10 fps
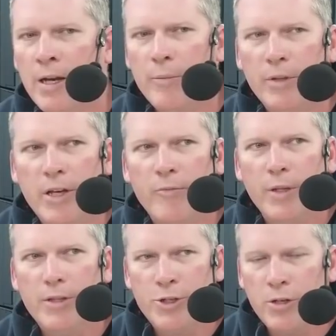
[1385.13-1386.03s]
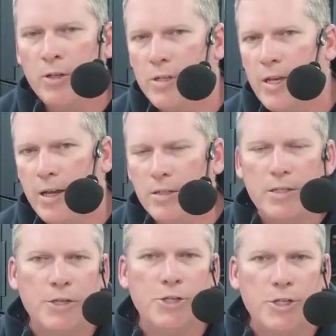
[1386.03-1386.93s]
I believe, but the journal is
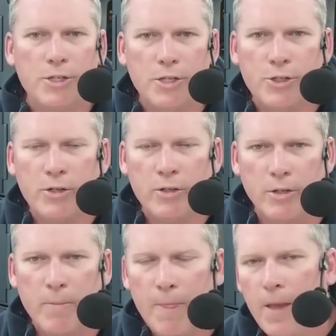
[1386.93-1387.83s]
LCGC Journal.